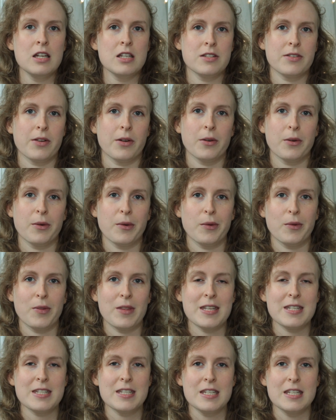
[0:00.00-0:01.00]
So
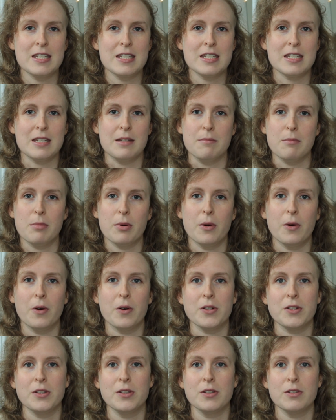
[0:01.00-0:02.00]
this is
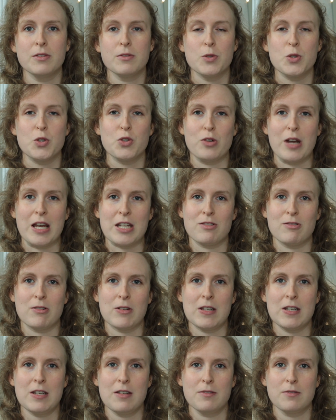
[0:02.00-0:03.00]
important for stress
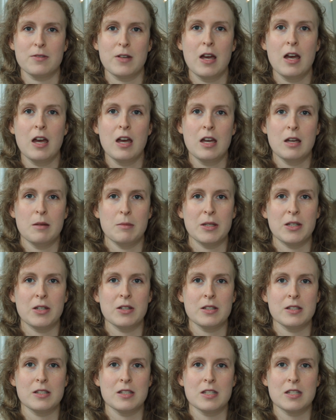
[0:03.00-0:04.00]
relief
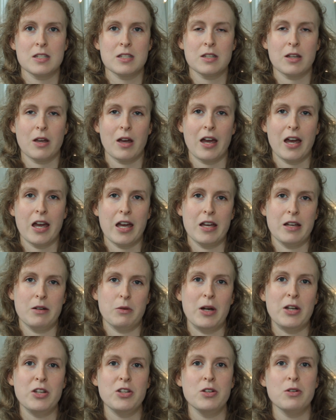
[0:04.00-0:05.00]
because
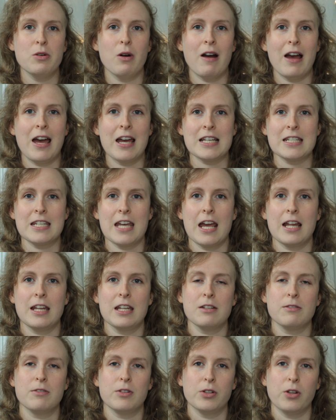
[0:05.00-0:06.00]
when you are
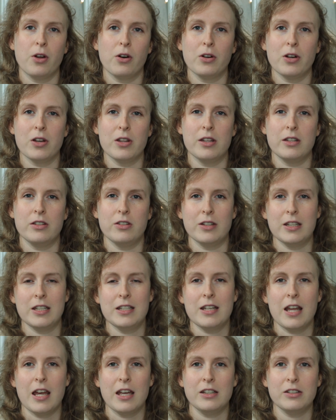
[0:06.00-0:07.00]
exhaling for longer than your
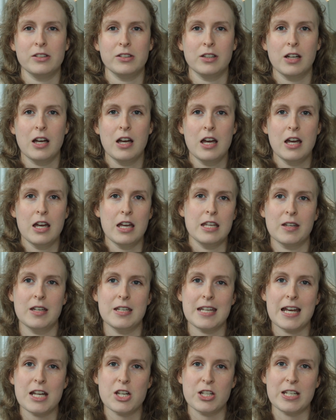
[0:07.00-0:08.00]
inhale,
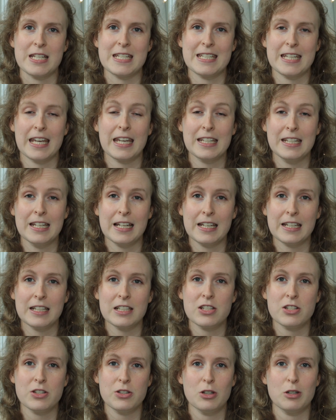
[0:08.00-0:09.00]
it's actually
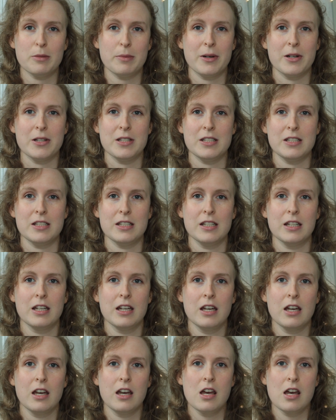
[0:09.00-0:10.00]
signalling to your body
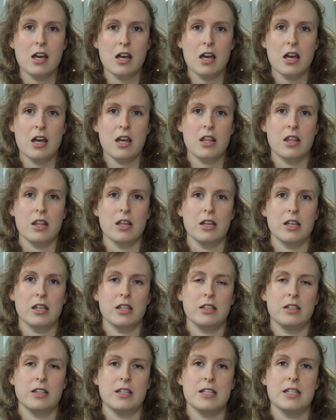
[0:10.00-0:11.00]
that
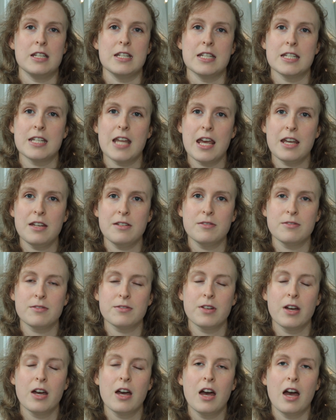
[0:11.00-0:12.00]
it is safe
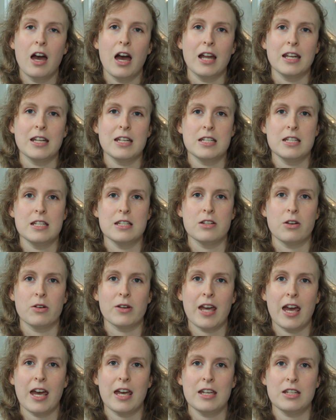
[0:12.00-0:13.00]
and it is
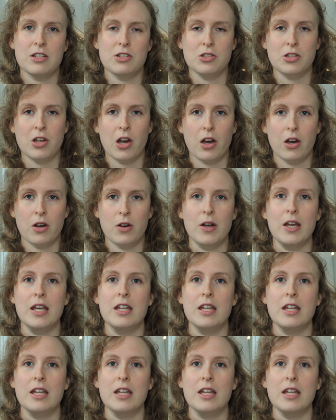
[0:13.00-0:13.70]
okay to go